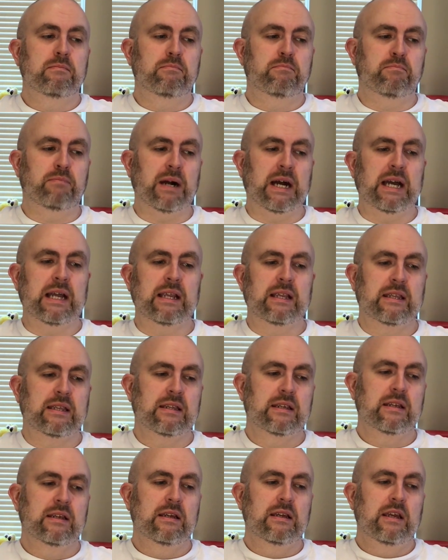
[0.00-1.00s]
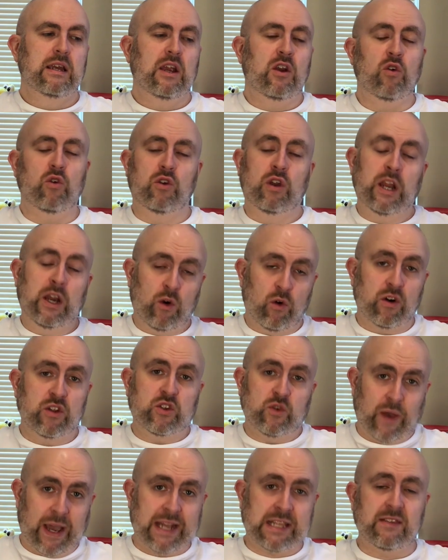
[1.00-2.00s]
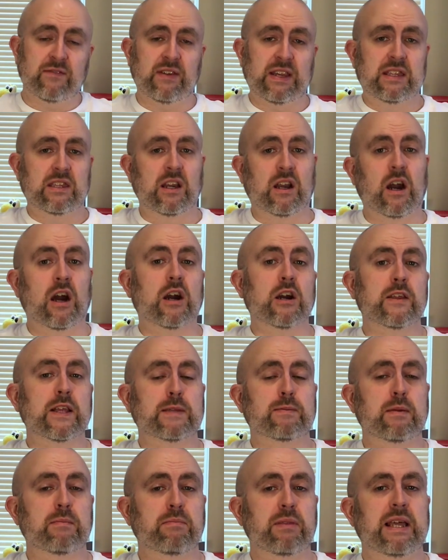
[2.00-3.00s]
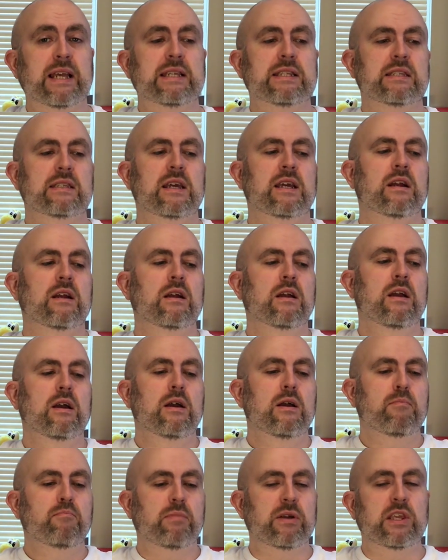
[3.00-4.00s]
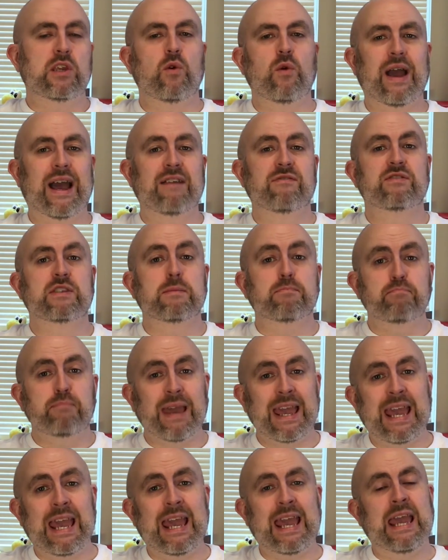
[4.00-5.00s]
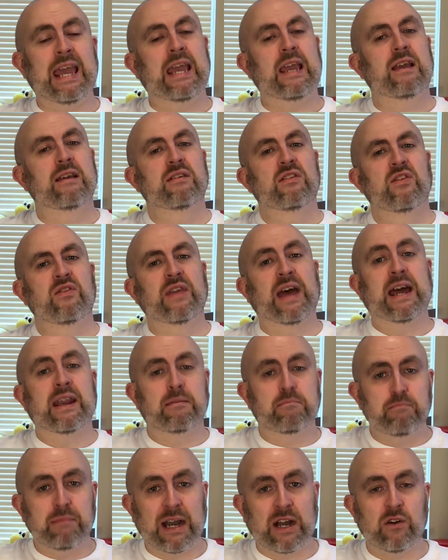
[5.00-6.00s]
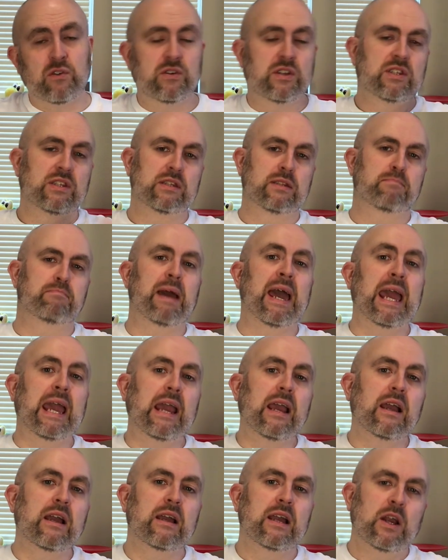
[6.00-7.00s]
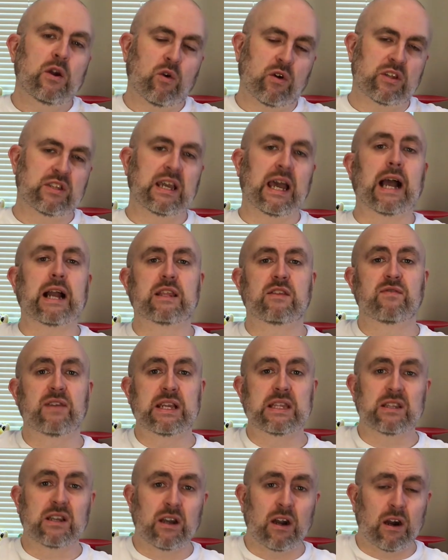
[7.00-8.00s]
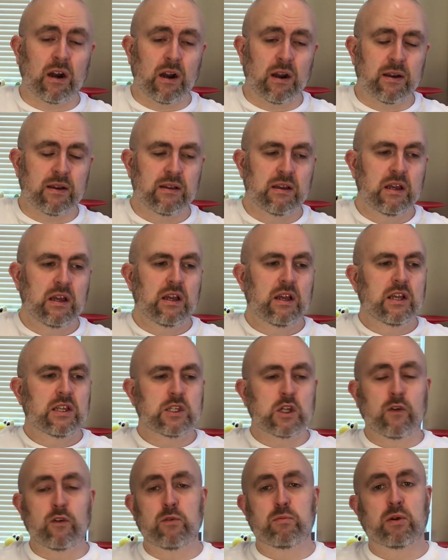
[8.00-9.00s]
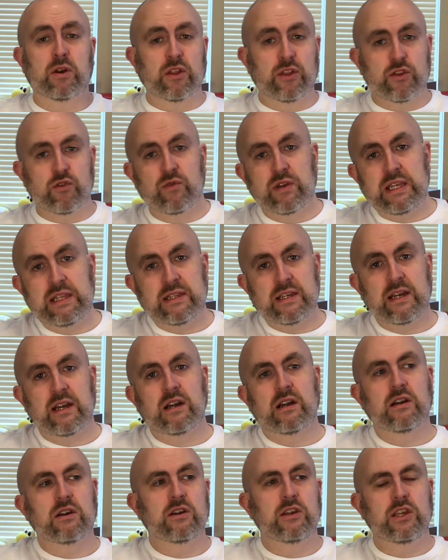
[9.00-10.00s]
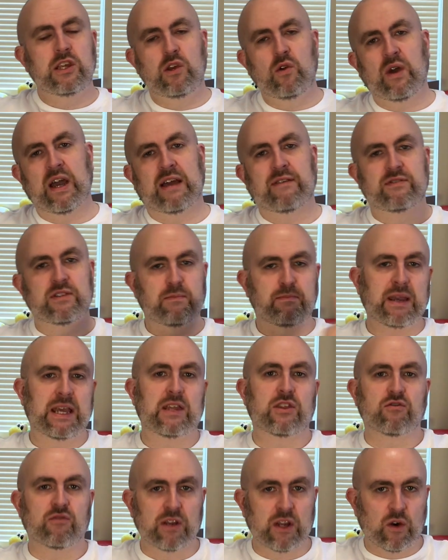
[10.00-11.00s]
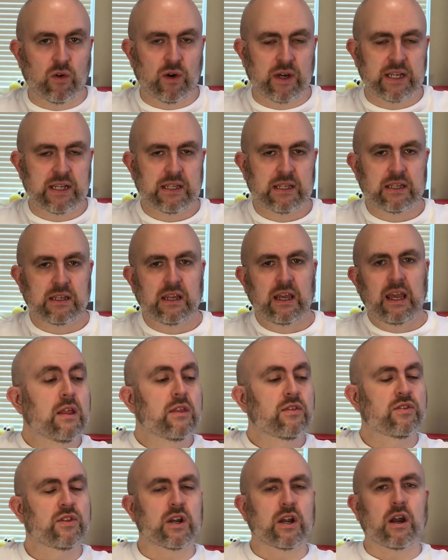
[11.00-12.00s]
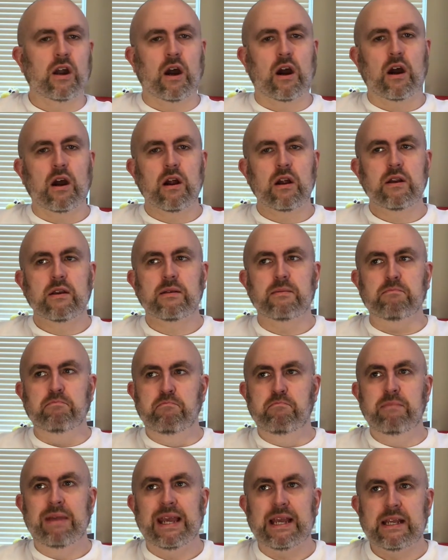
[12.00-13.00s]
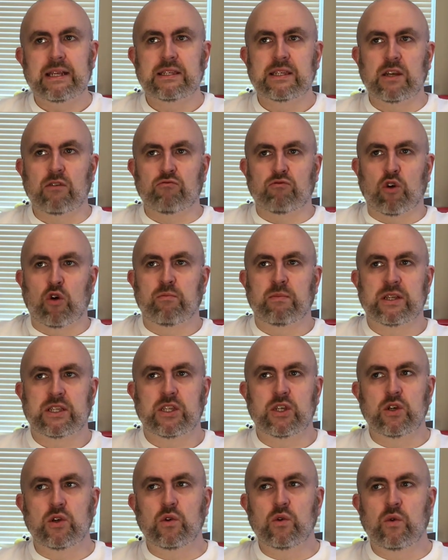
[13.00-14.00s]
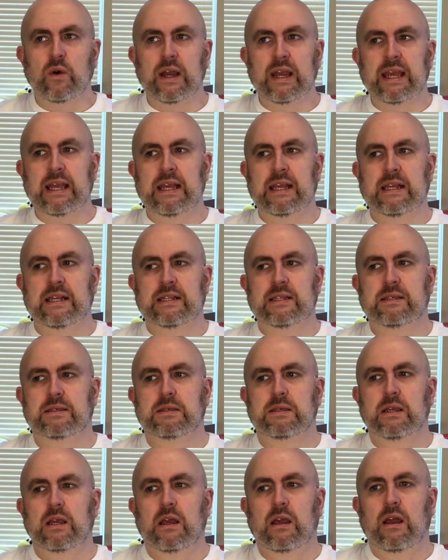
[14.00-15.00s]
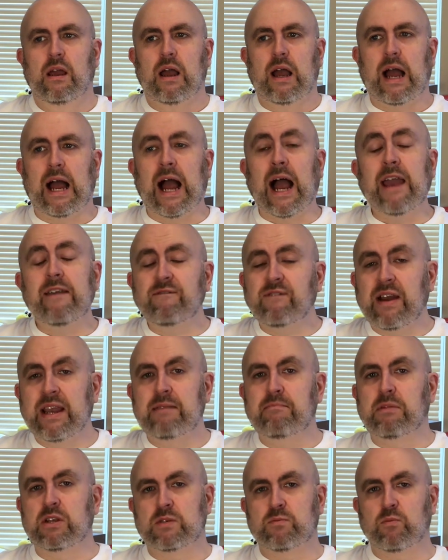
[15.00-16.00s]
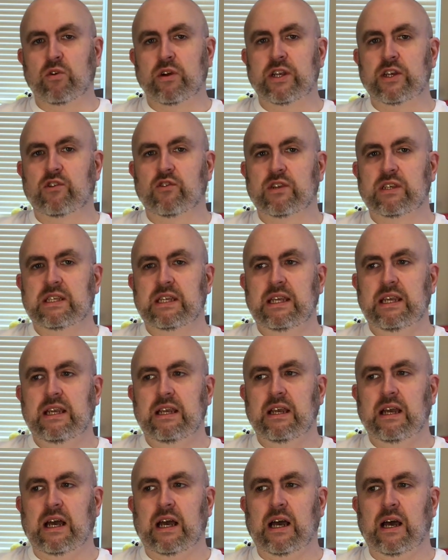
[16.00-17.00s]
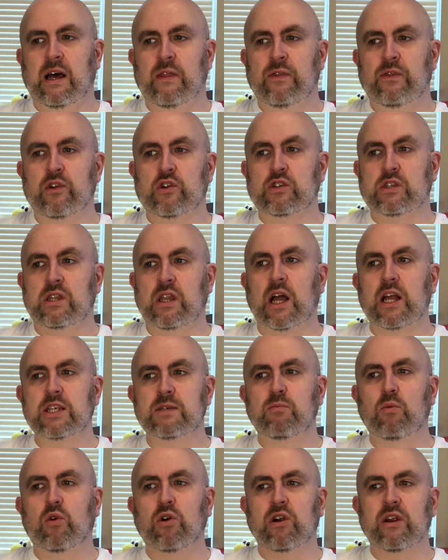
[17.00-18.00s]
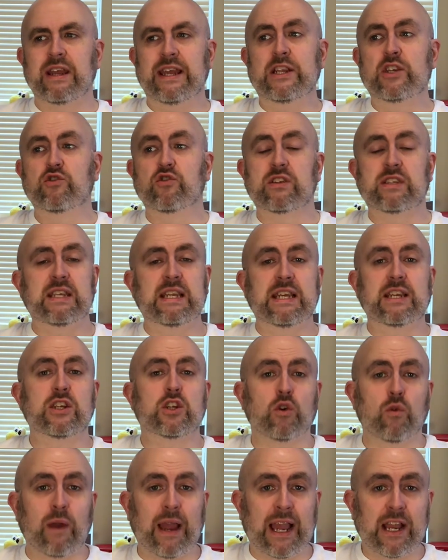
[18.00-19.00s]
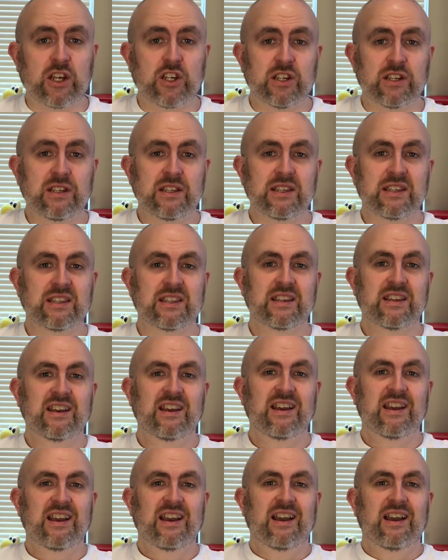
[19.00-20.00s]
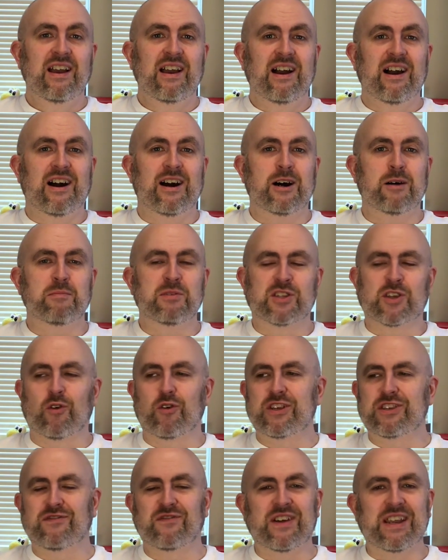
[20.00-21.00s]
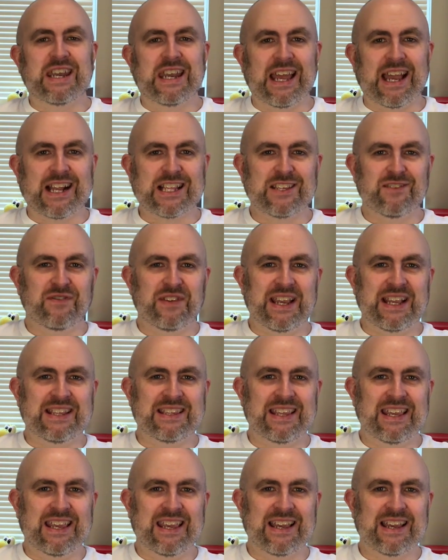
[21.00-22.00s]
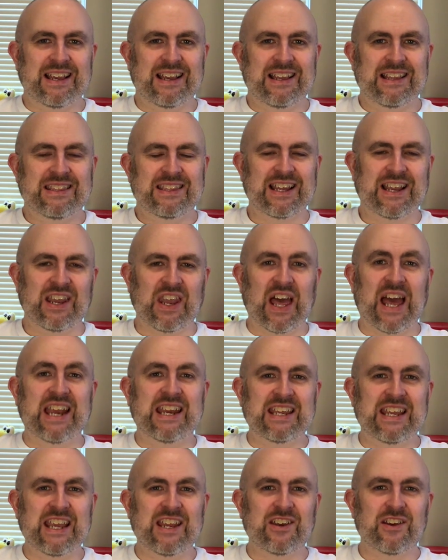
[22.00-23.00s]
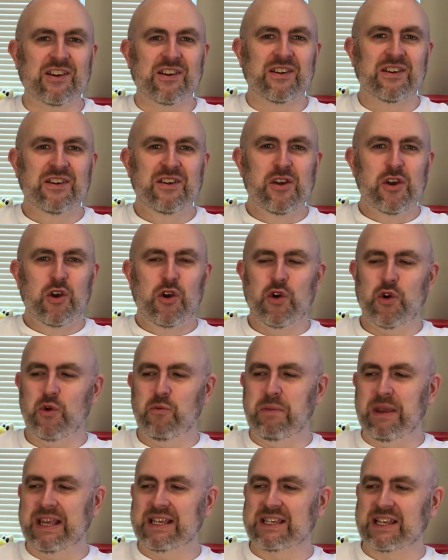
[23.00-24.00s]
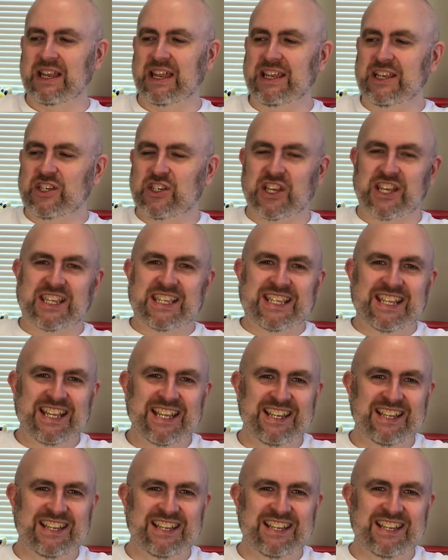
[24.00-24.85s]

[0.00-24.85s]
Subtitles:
but in order to activate the card that's been placed there, but you have to pay that amount to the bank in order to activate the card. So if you put a 3 there, you have to pay 3 coins. The card mix in Roma II is, I find, much more interesting. There's lots more interesting interactions. It's always fun to activate the gladiator, who basically just